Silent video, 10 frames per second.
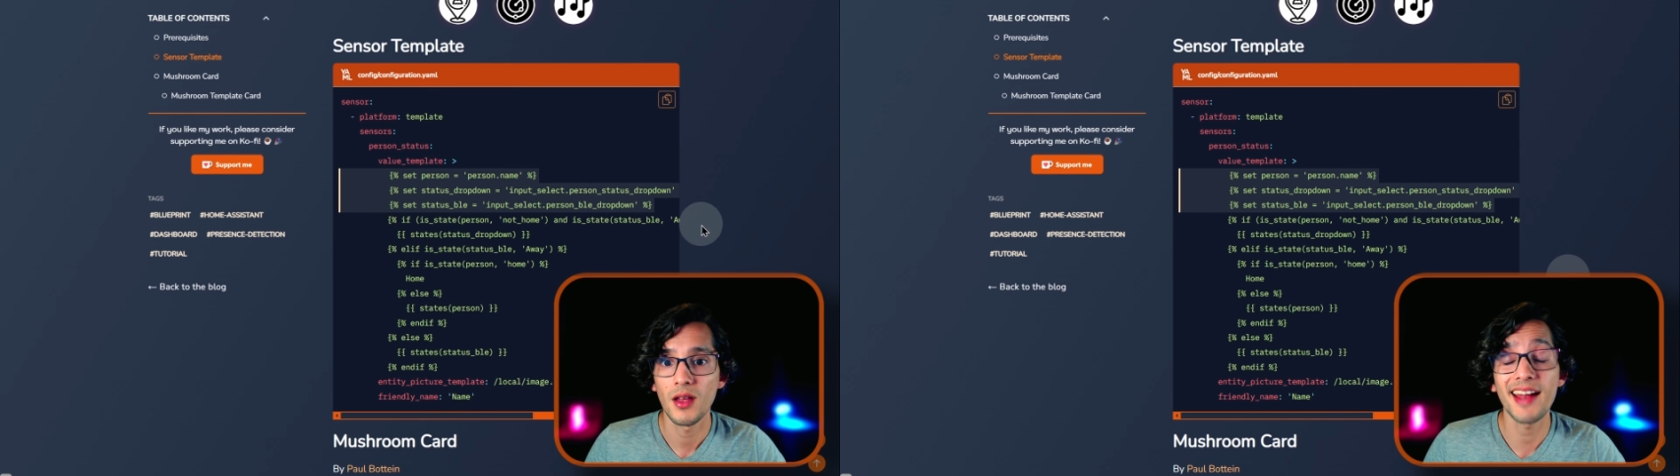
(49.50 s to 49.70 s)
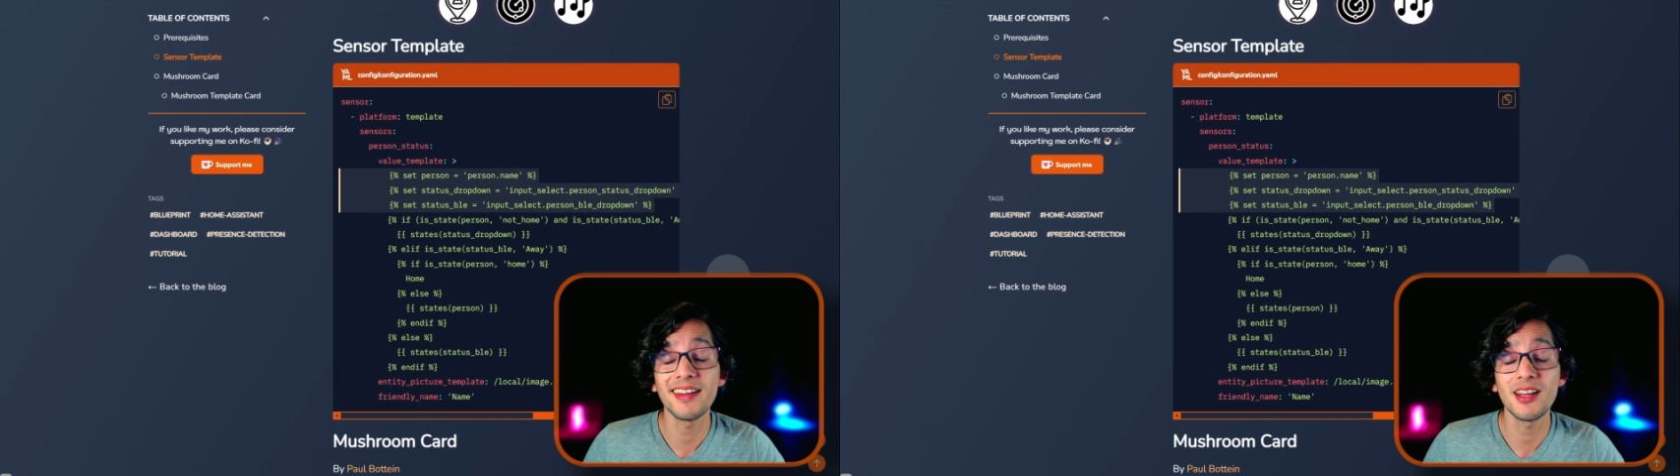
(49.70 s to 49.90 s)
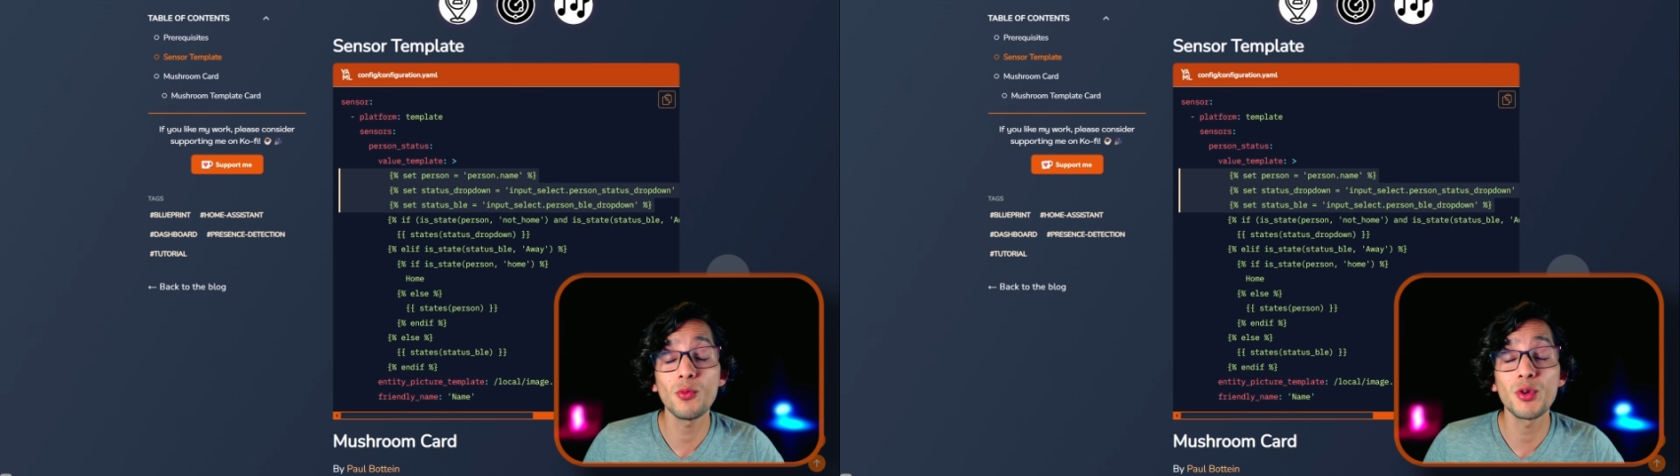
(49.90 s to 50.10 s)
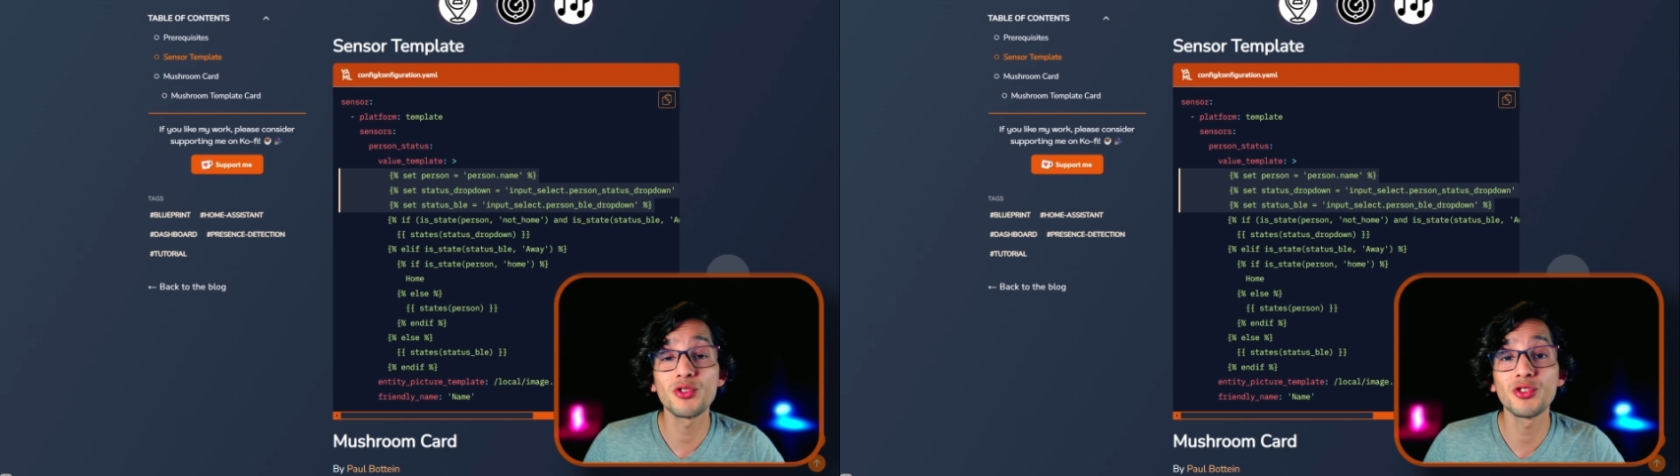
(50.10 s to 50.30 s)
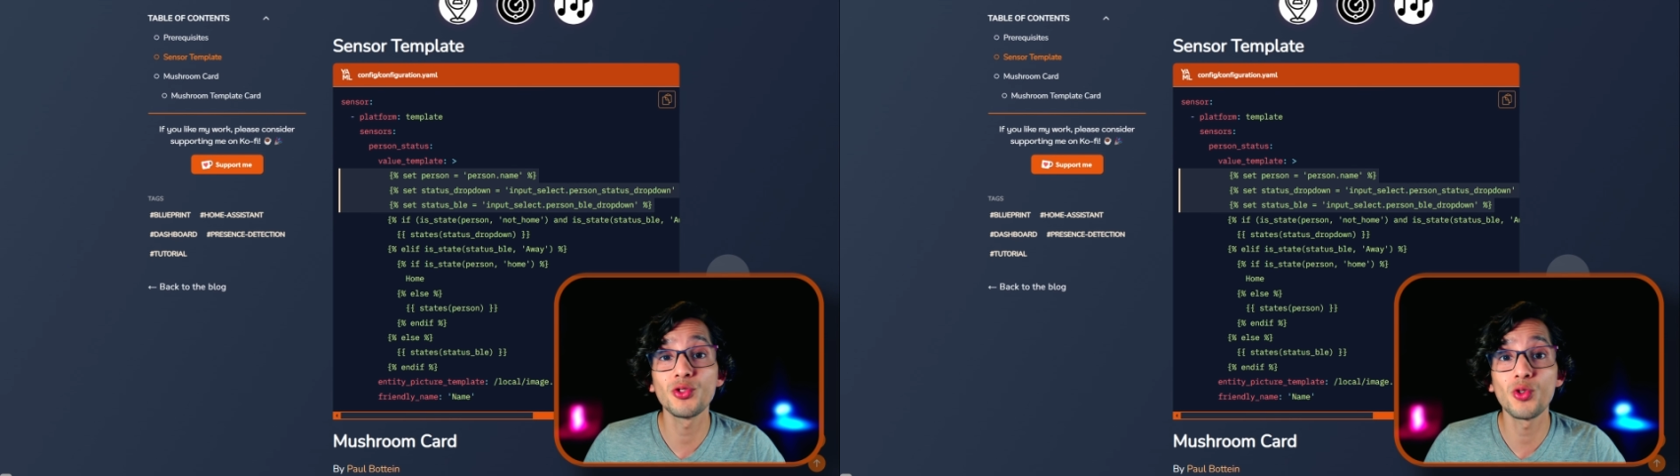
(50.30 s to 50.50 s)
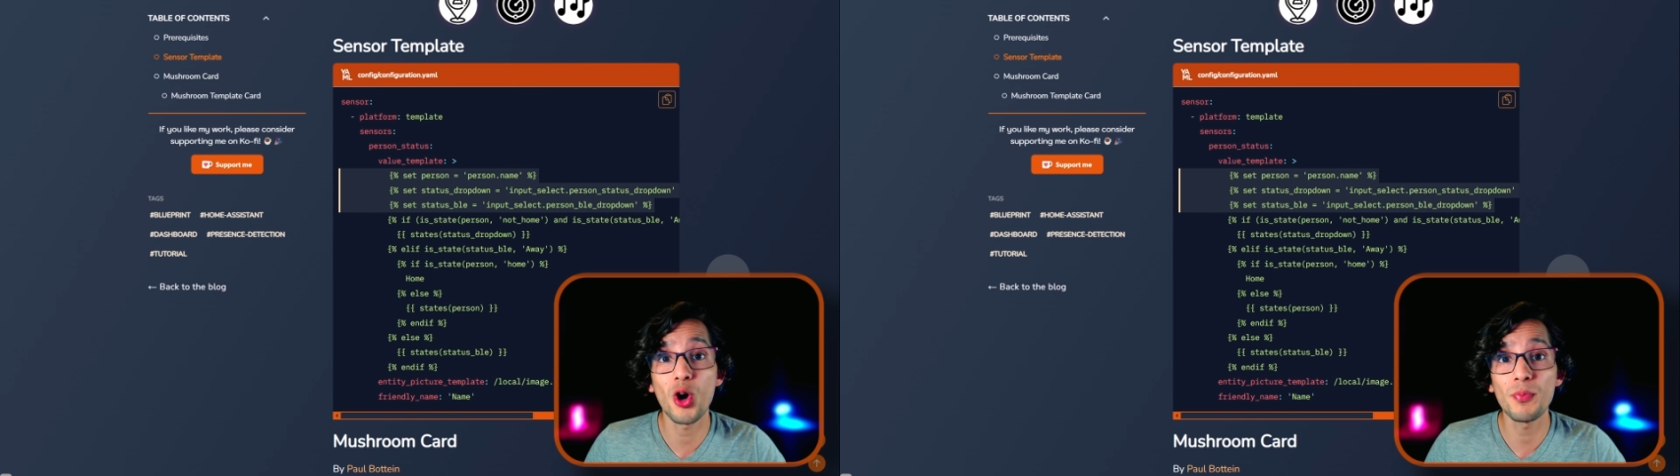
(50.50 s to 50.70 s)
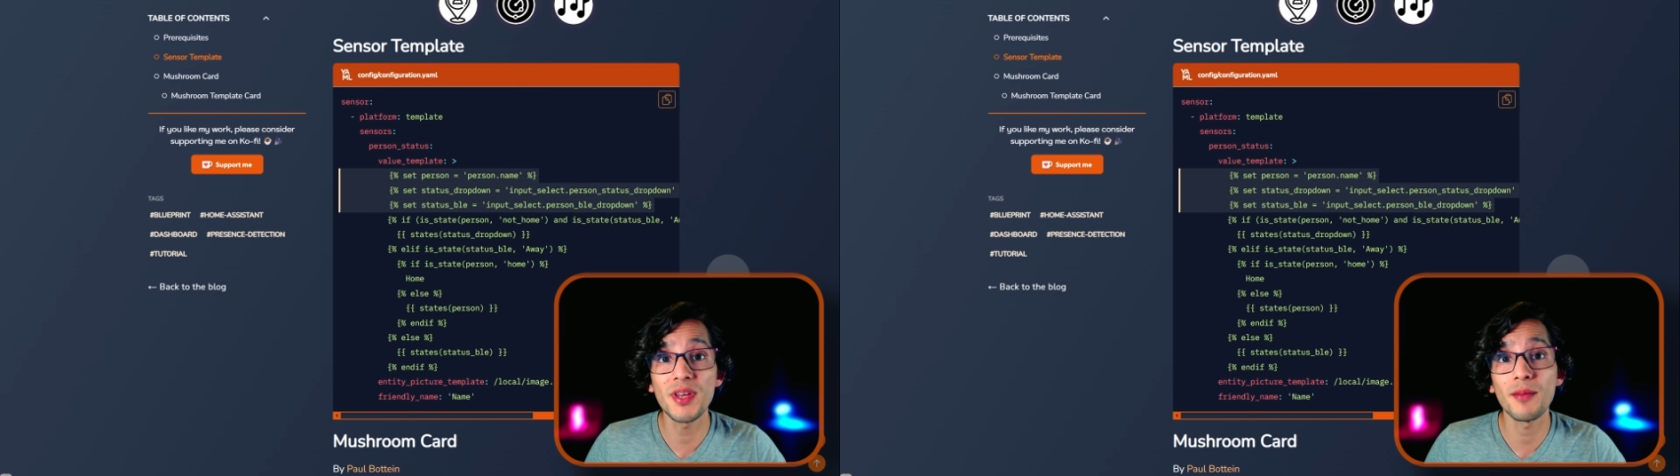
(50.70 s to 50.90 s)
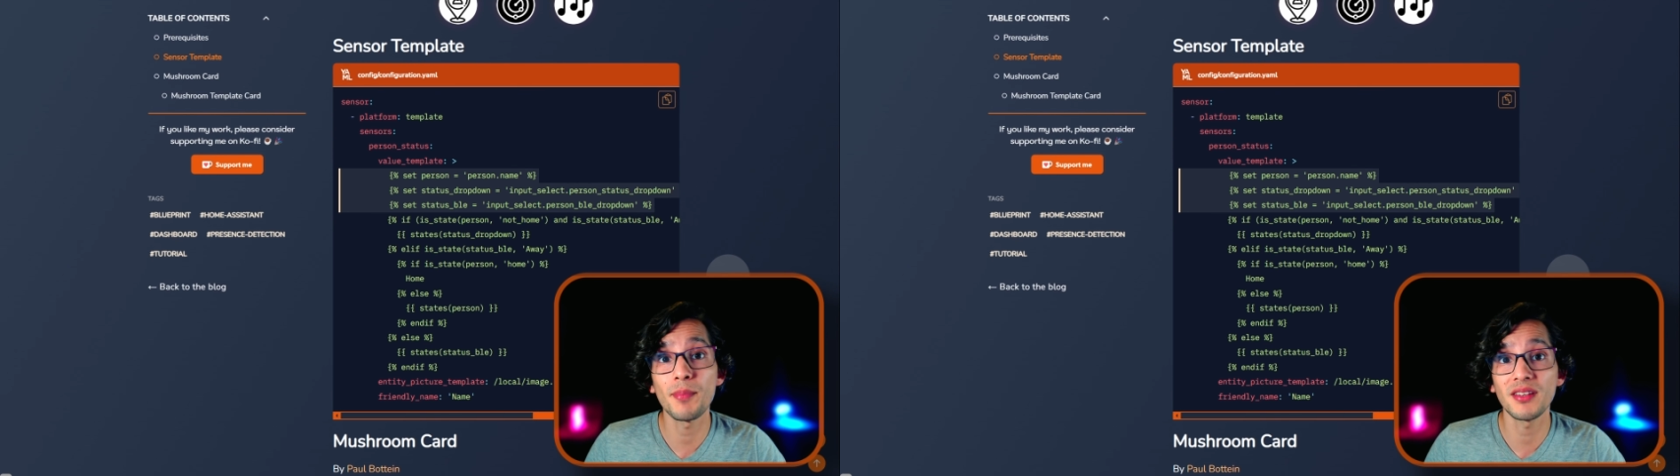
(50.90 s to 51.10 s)
and here we just need to copy
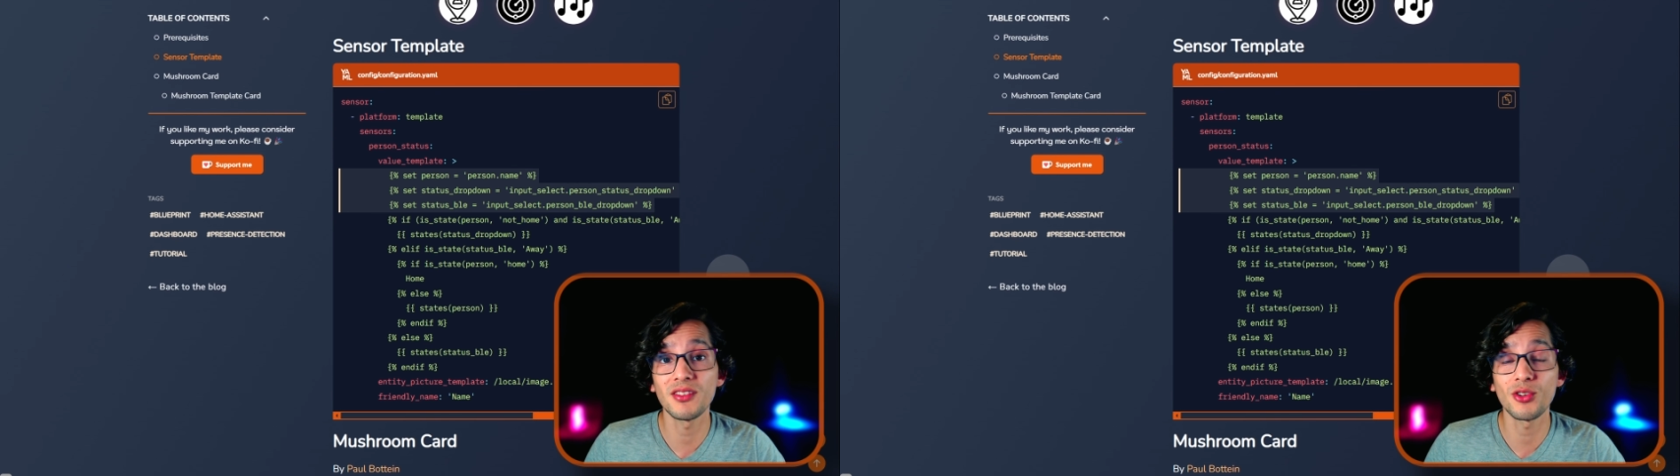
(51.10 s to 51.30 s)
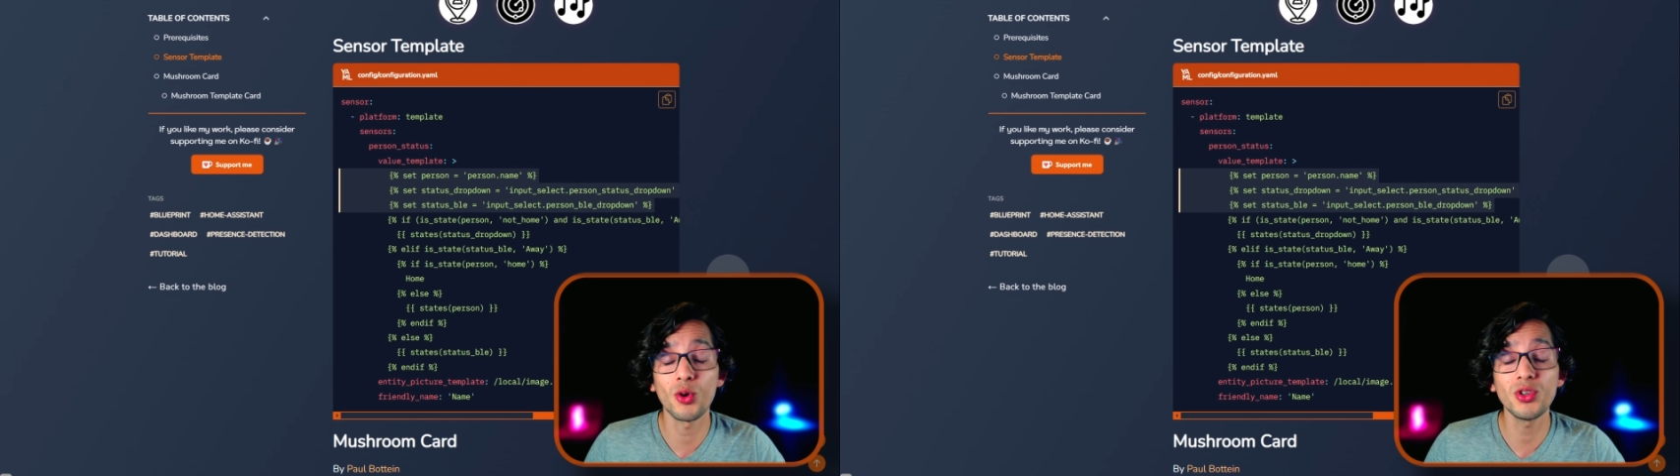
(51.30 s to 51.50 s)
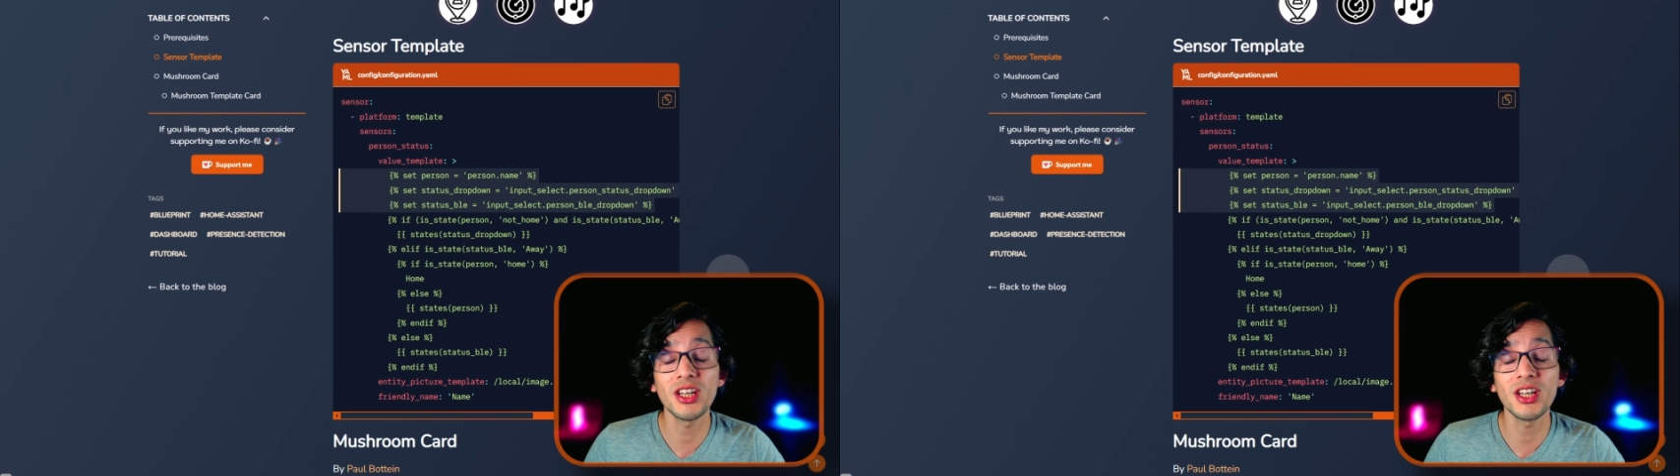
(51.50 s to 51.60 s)
and paste this code